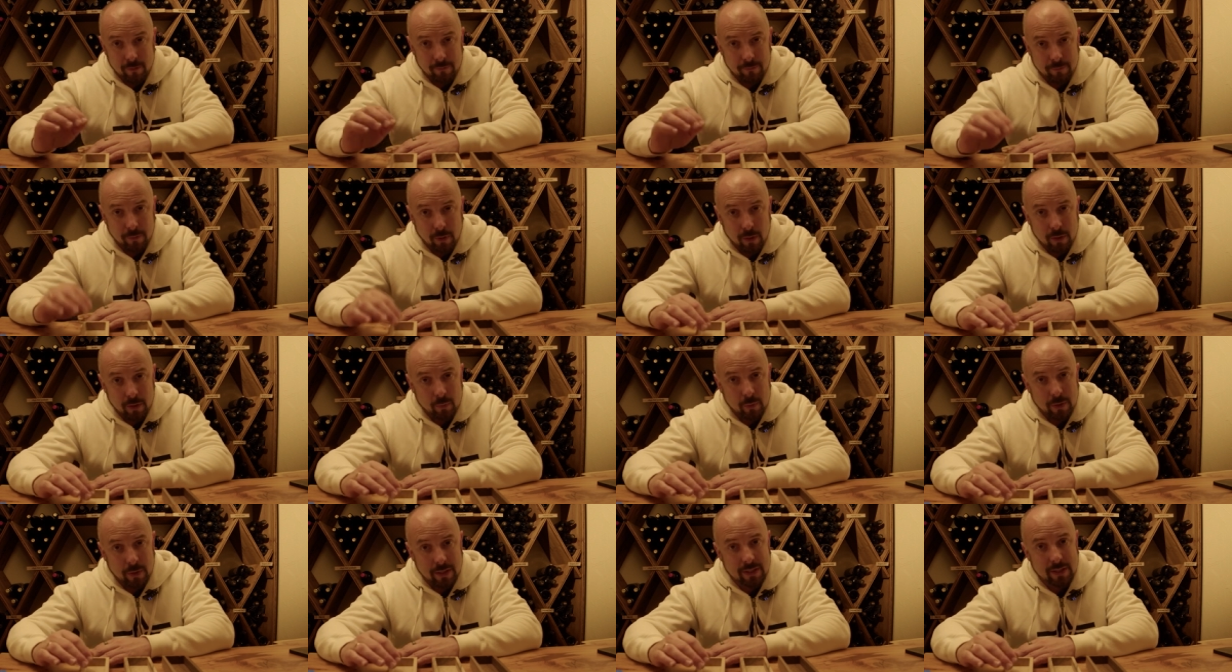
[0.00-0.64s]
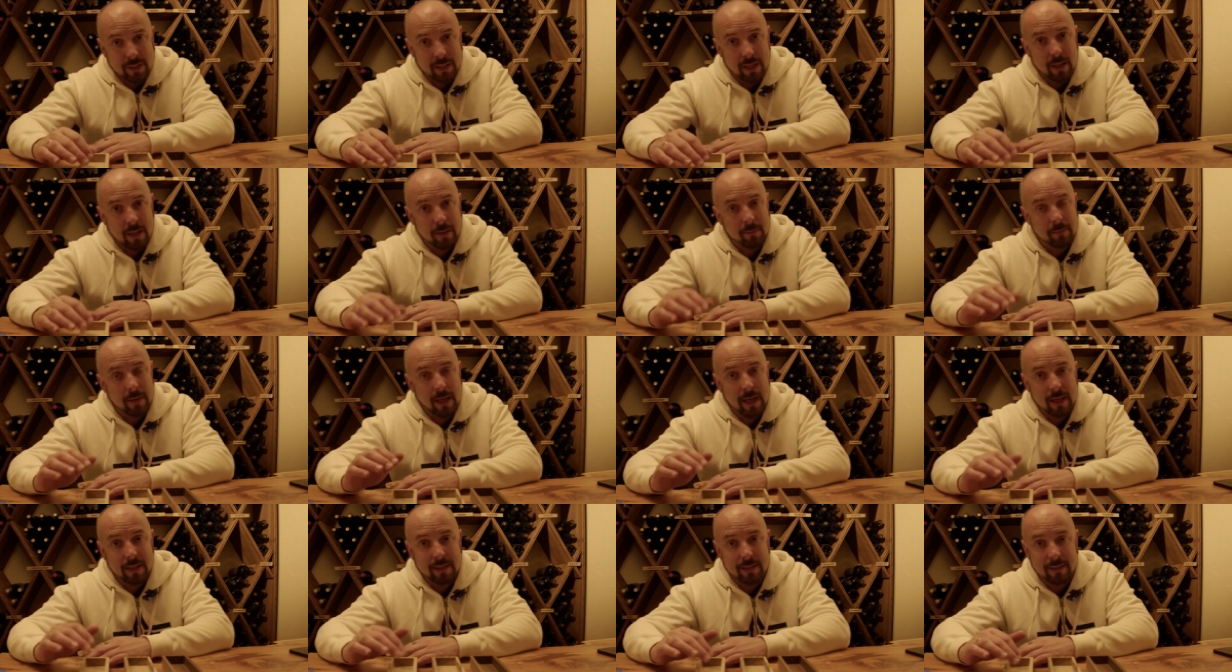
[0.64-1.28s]
For the witch
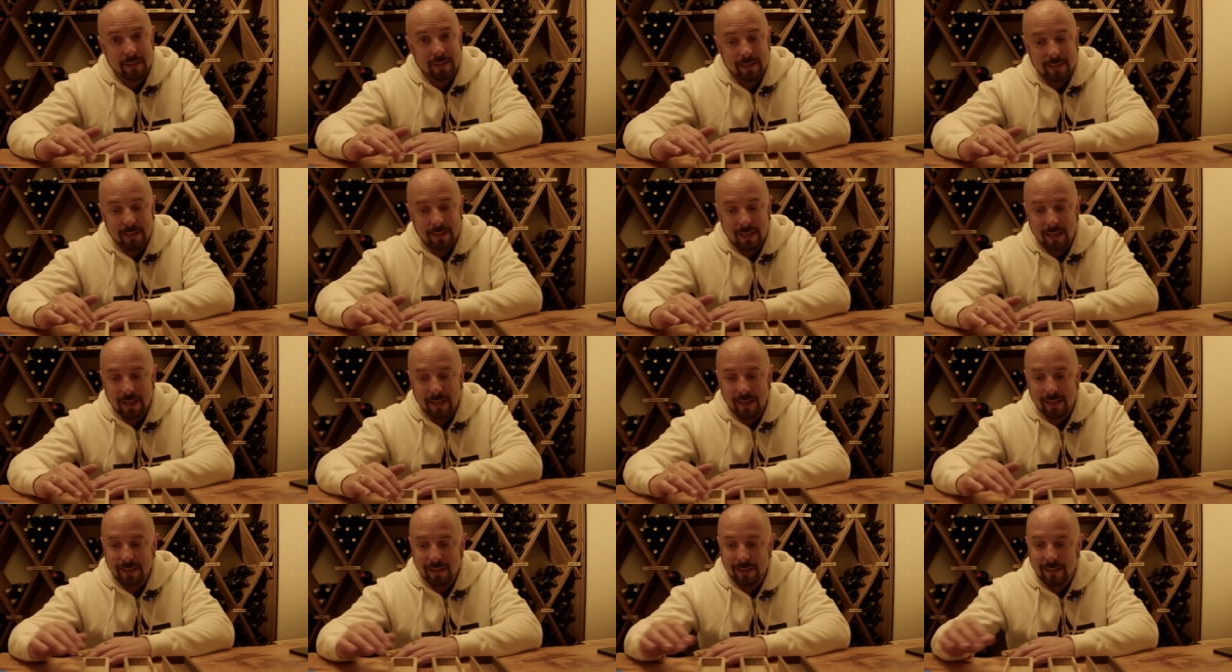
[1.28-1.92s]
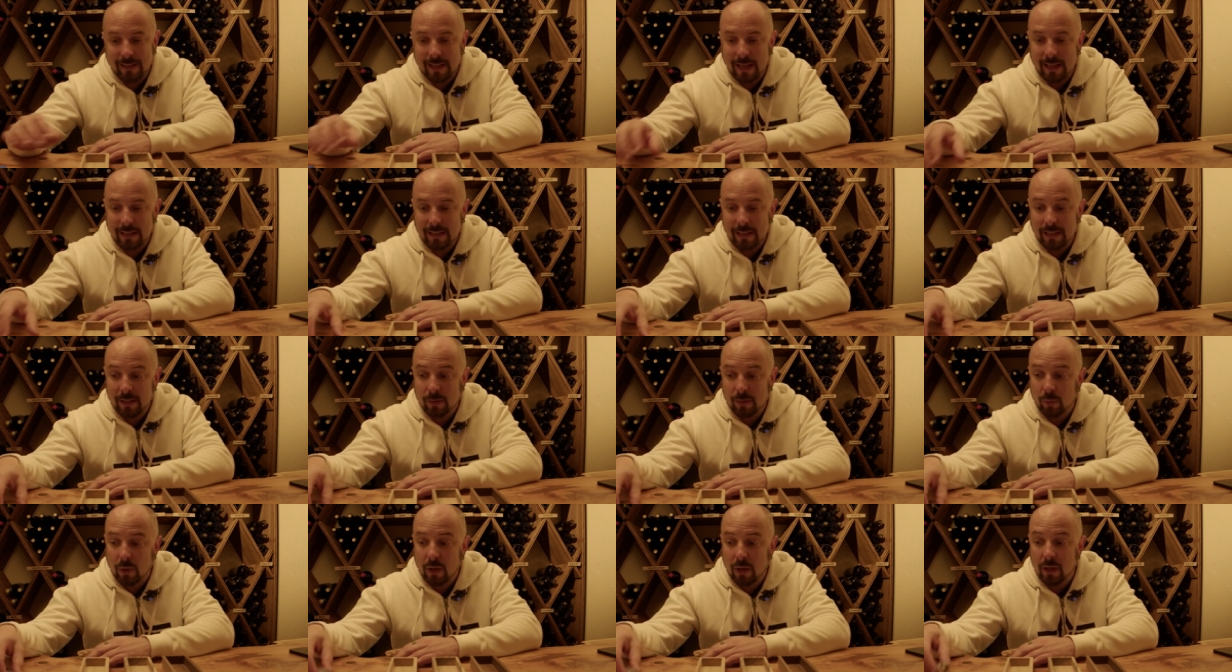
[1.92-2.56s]
elm, I can say that
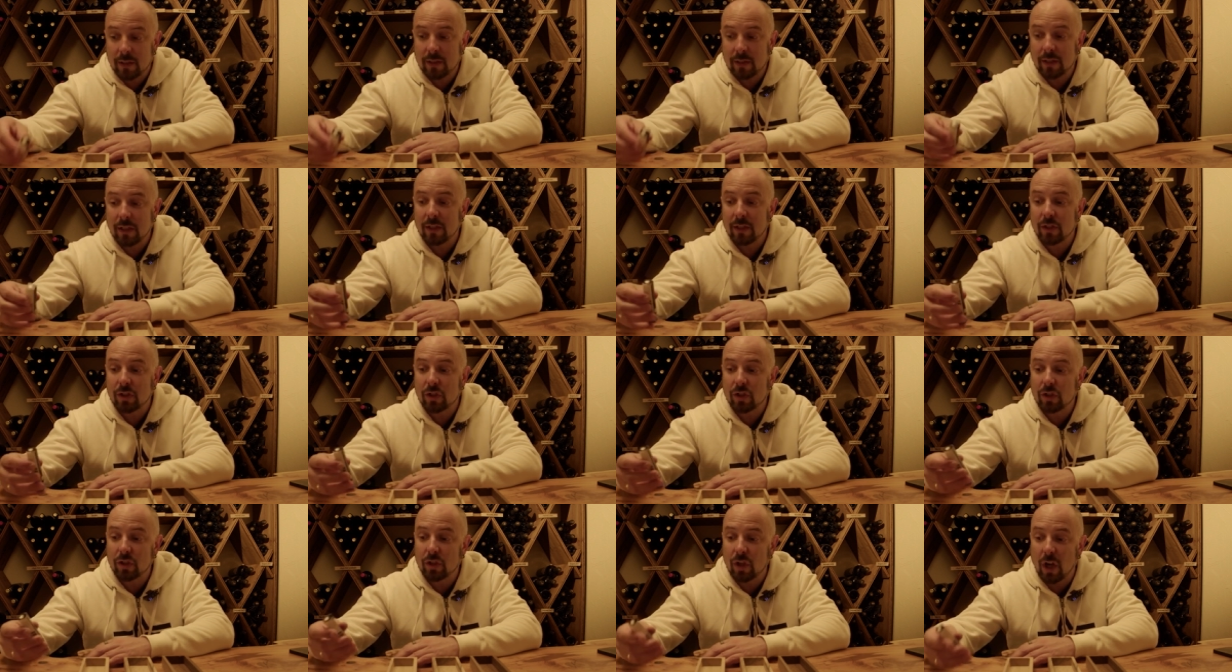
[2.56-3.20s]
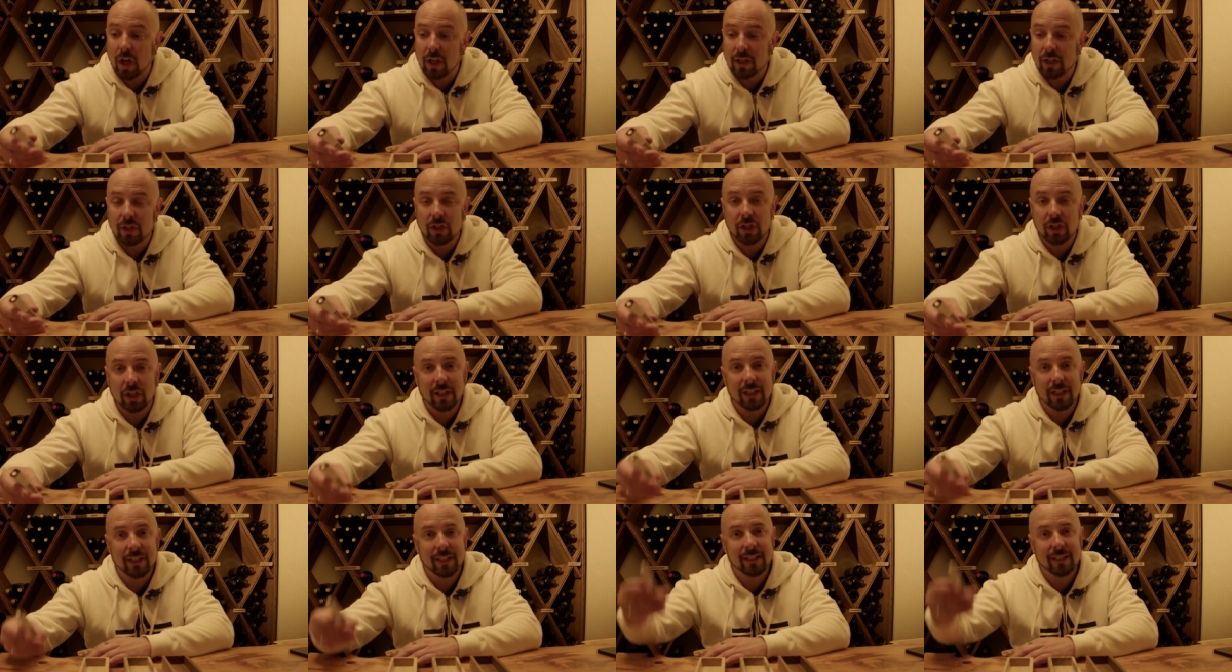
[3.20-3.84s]
it was
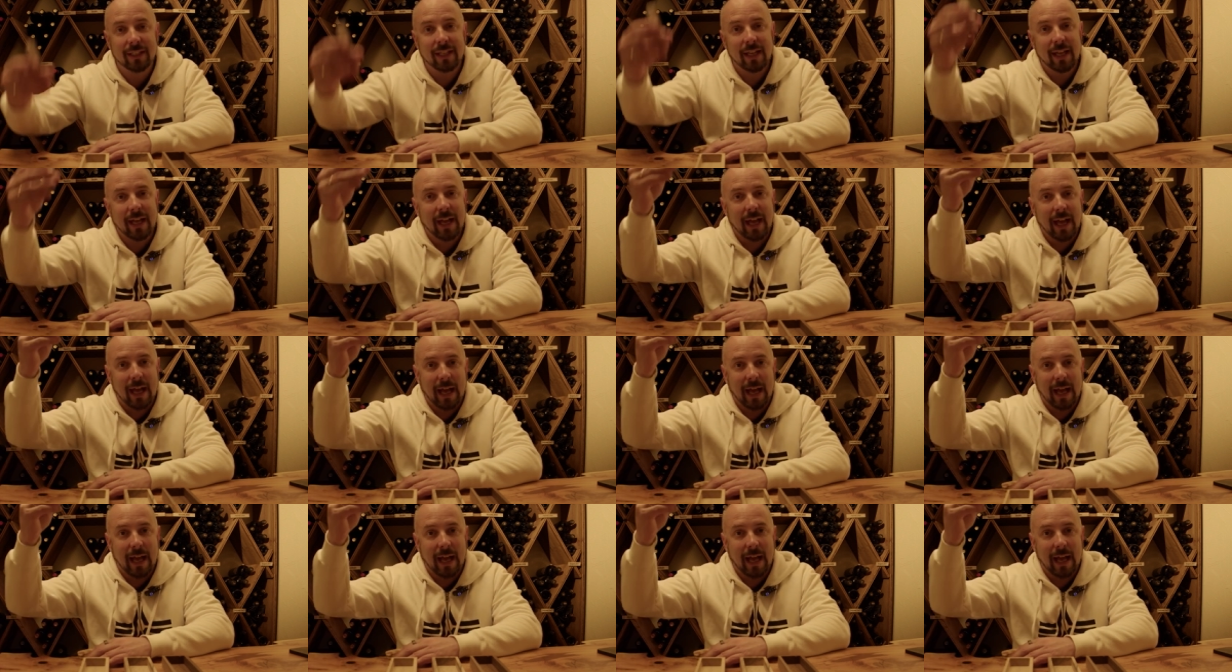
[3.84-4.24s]
astonishing